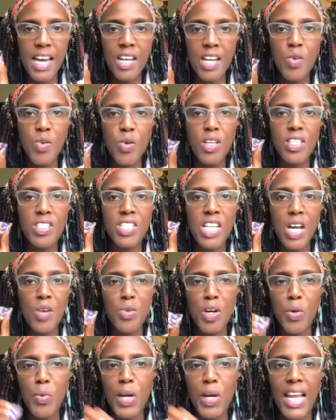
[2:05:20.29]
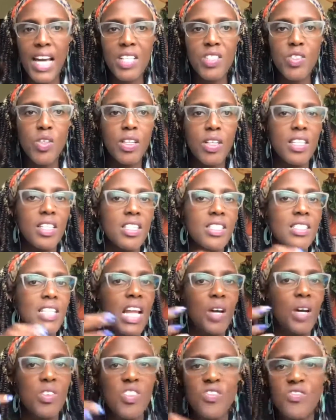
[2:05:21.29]
I know in January, we like talking this
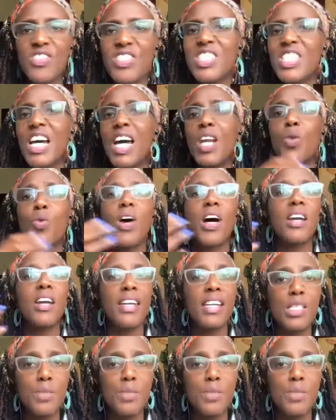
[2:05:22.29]
language of January,